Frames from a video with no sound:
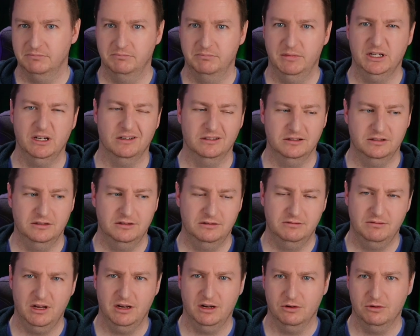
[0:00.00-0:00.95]
Because,
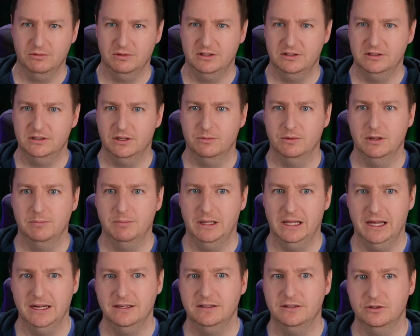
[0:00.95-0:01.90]
it's only
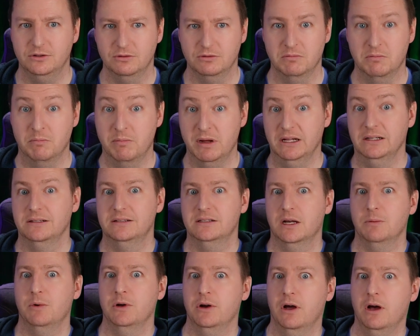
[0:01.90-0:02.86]
polite to build
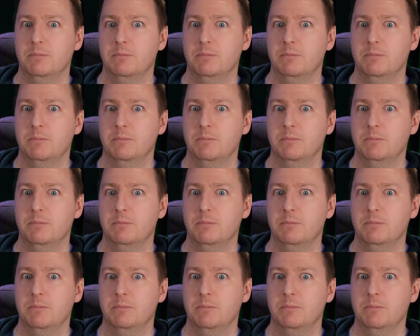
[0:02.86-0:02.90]
someone